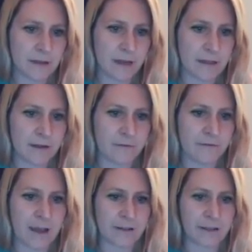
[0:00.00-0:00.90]
And then
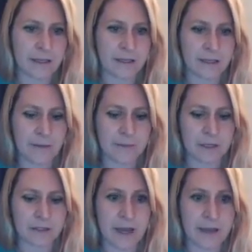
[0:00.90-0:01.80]
finally, I'm going
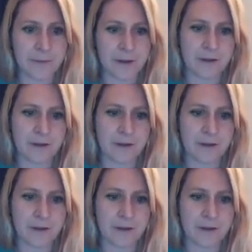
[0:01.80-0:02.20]
to type